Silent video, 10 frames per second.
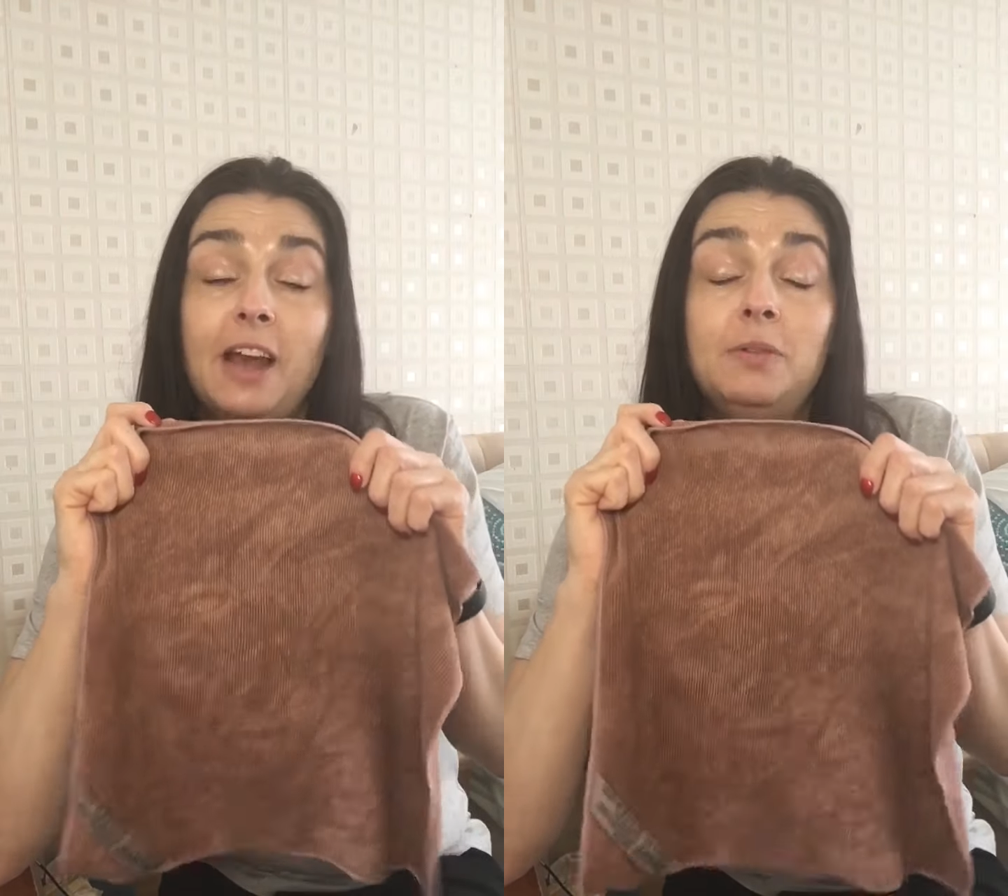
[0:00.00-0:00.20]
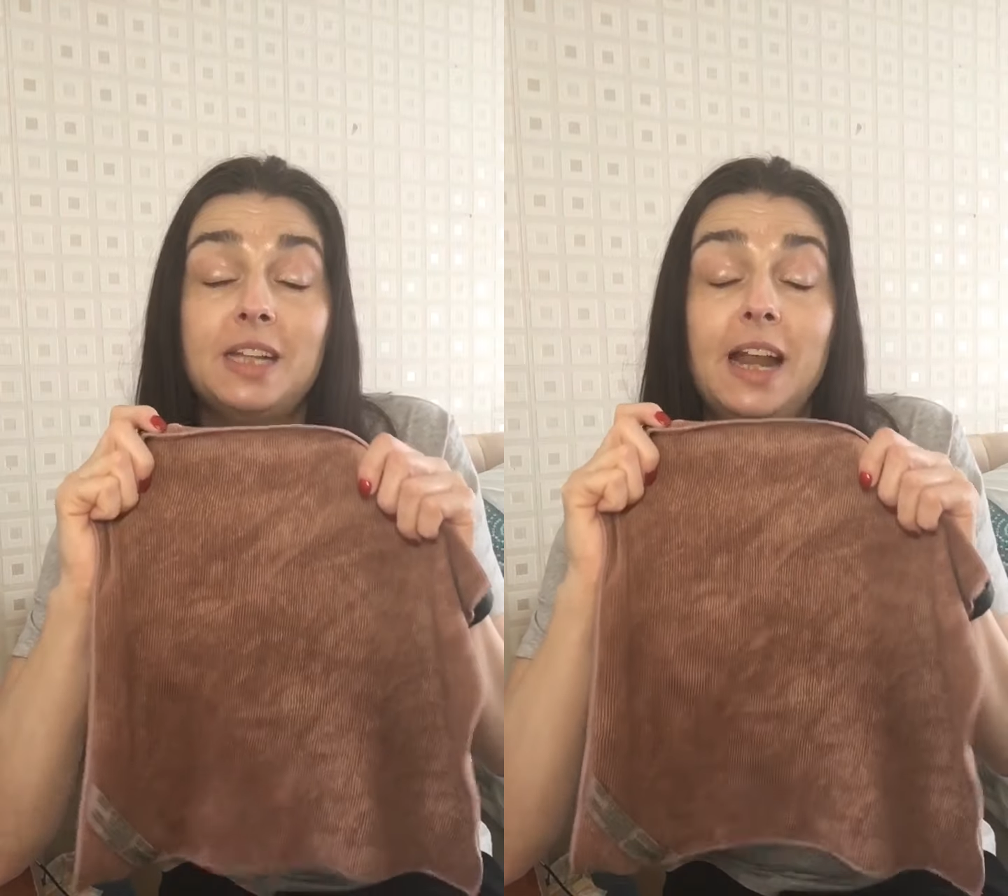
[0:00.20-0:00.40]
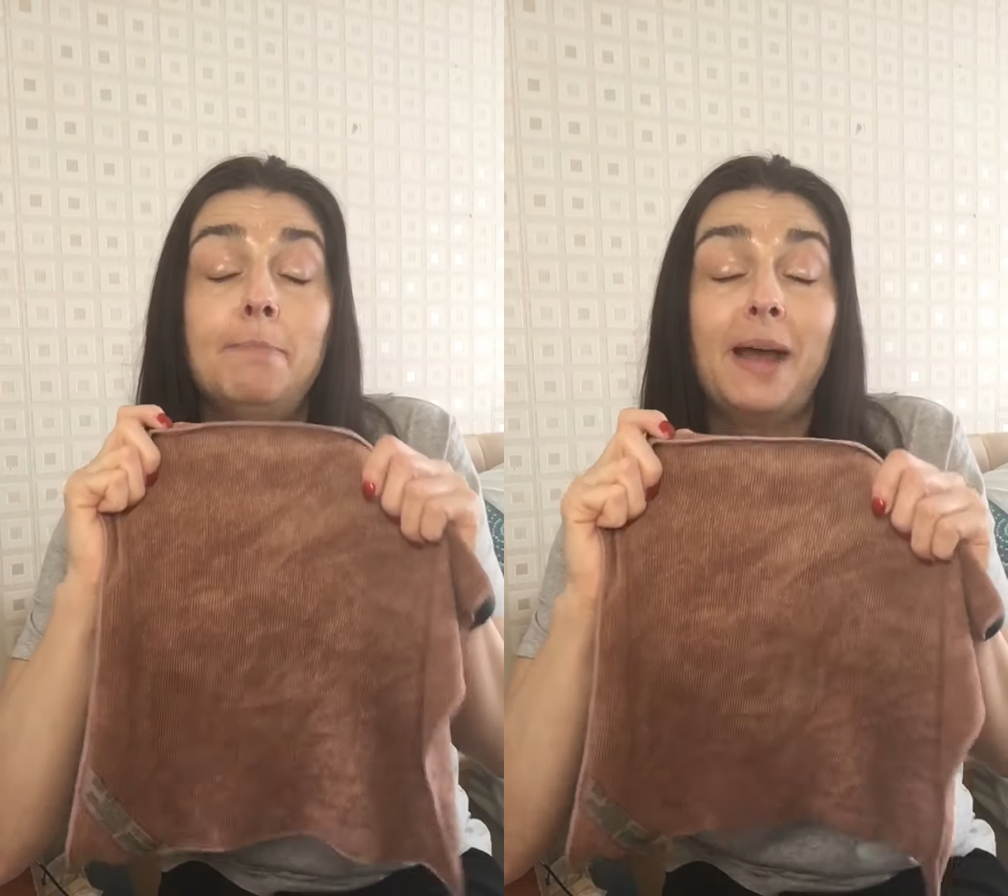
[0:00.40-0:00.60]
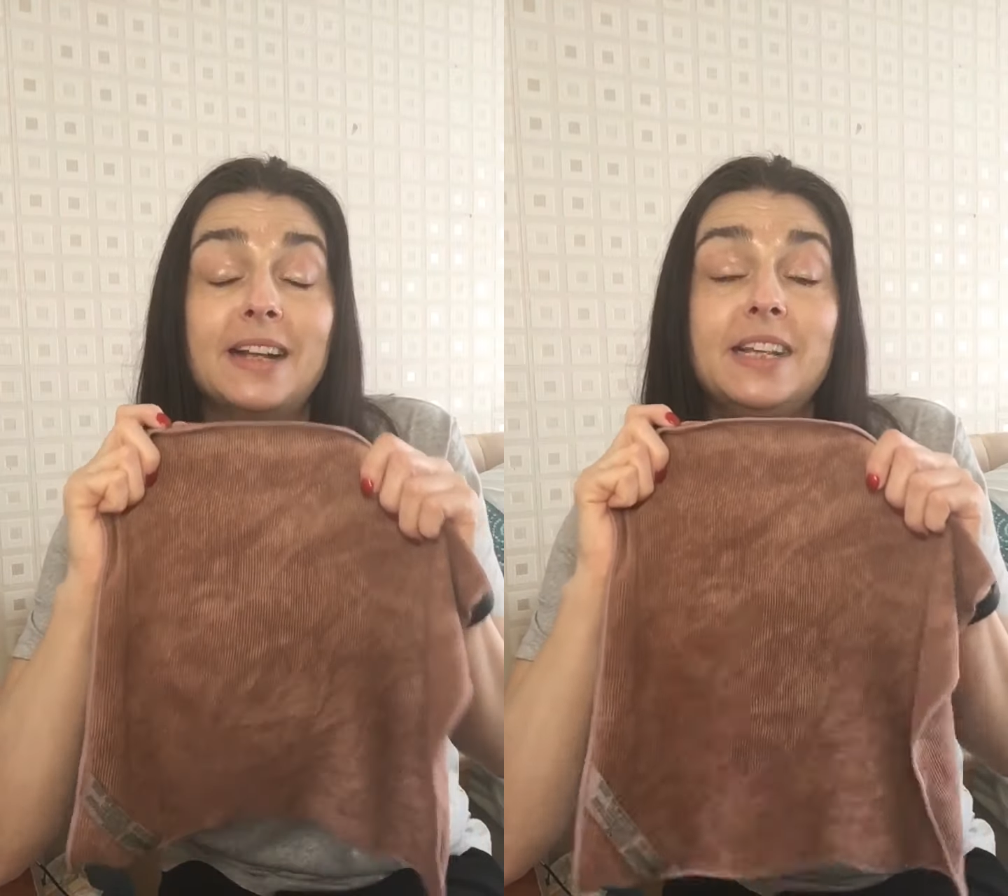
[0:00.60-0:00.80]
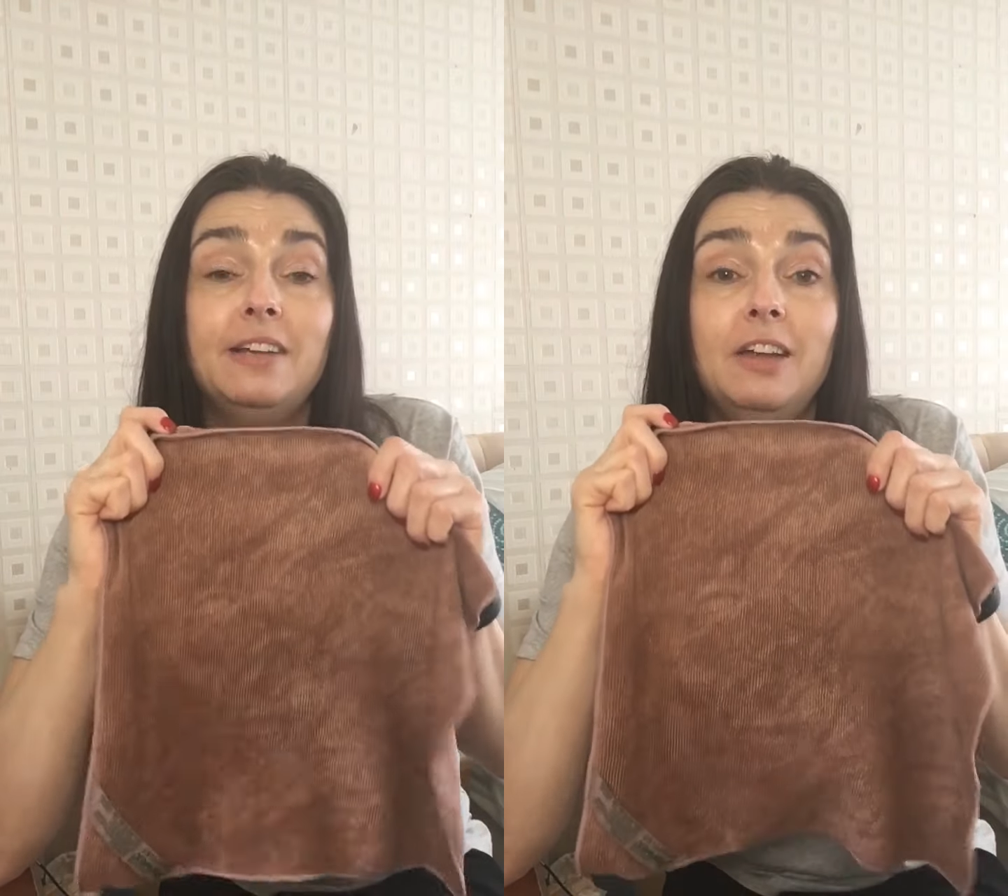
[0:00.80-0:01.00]
able to let
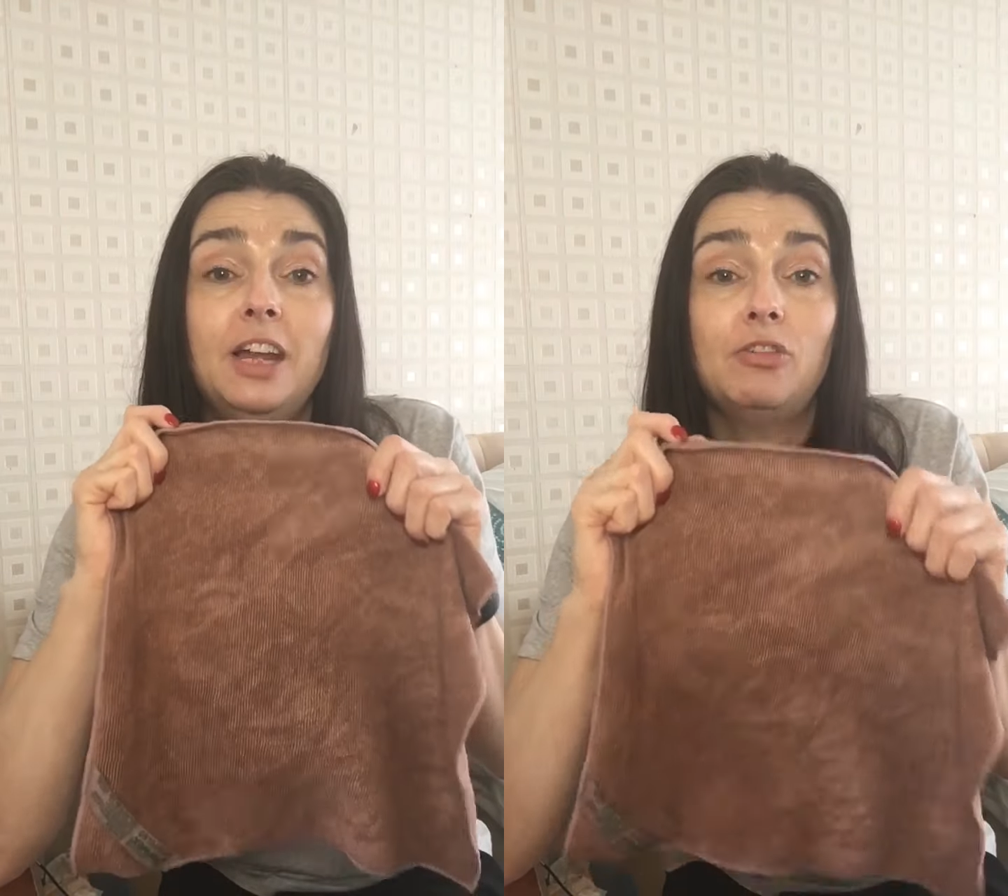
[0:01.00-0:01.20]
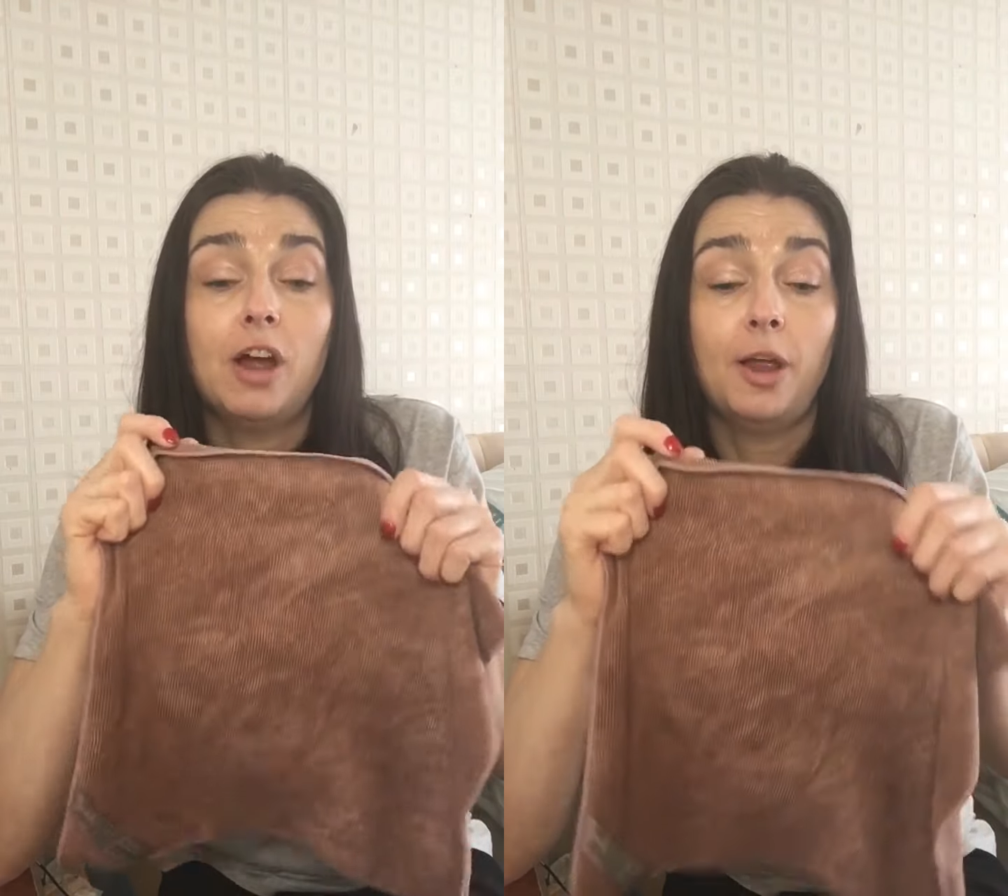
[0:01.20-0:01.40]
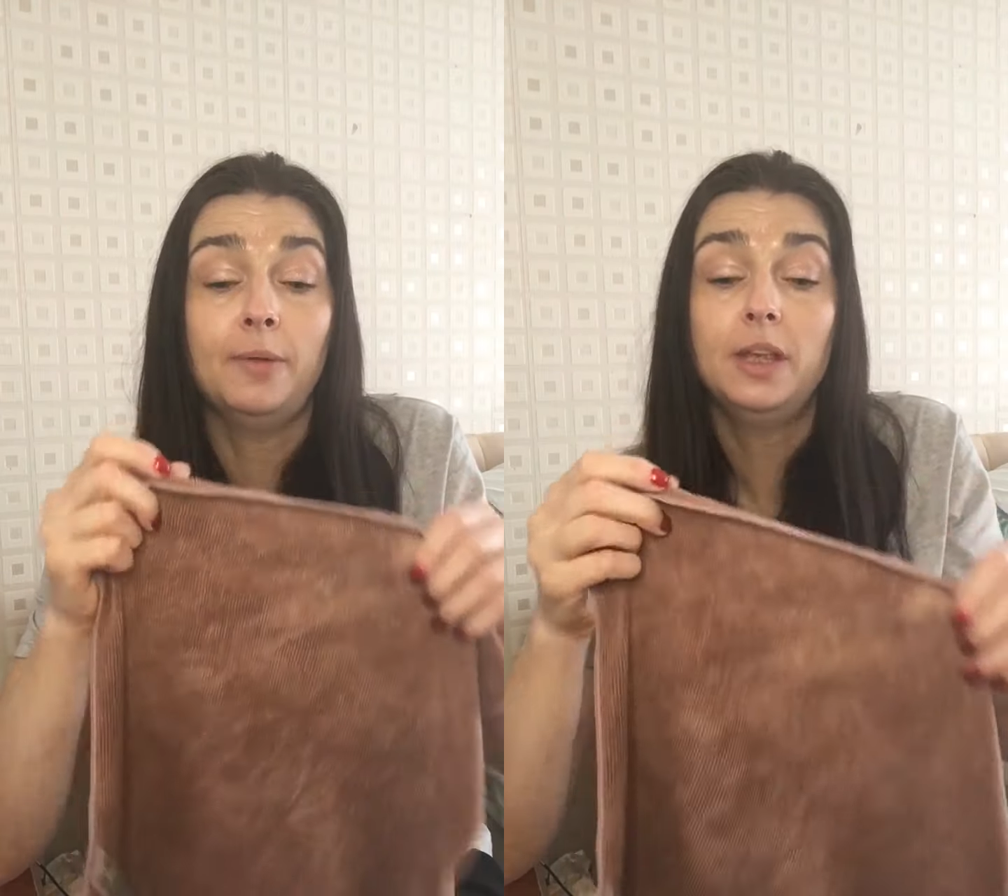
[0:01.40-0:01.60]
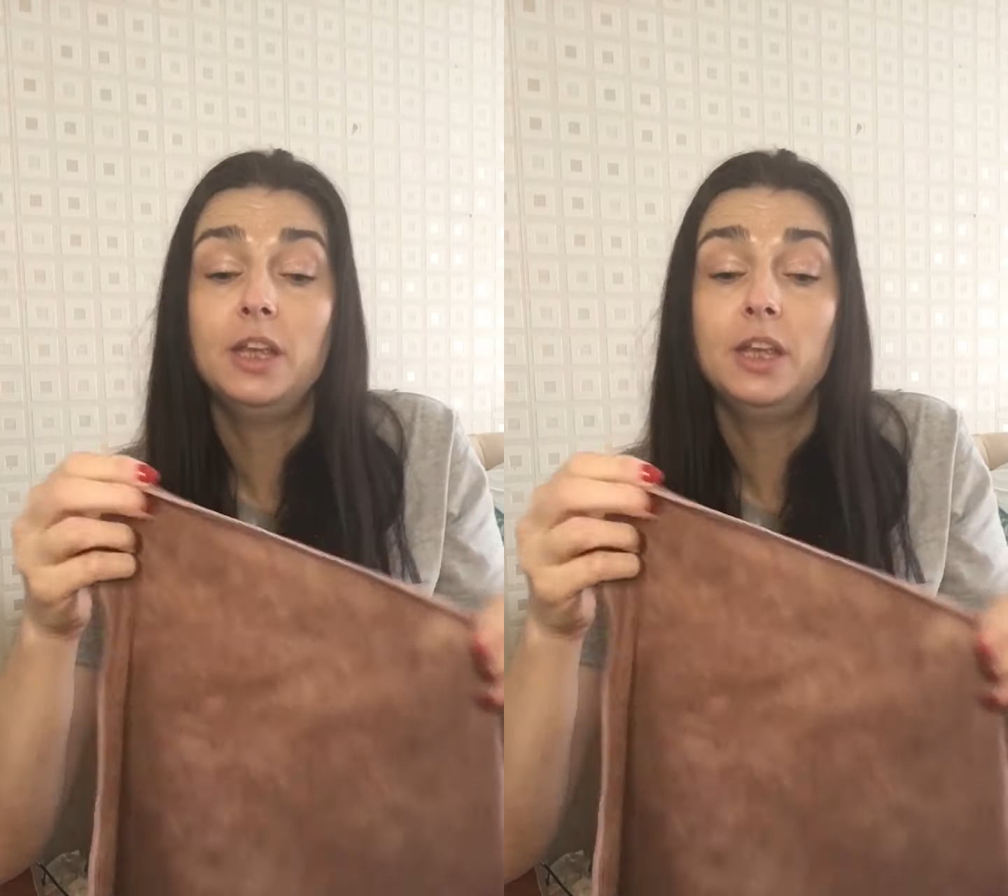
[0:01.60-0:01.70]
bacteria grow.